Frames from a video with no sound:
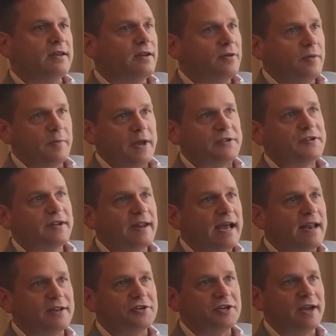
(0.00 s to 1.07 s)
The best
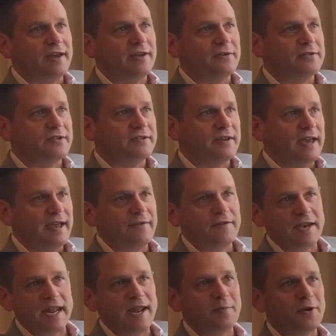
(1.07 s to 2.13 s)
analogy I use is I have a
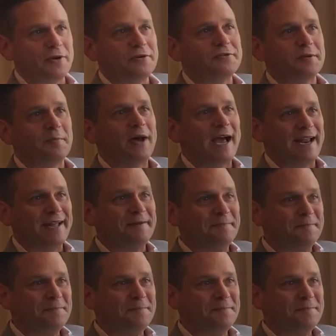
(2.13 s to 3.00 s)
neighbor who's a pilot.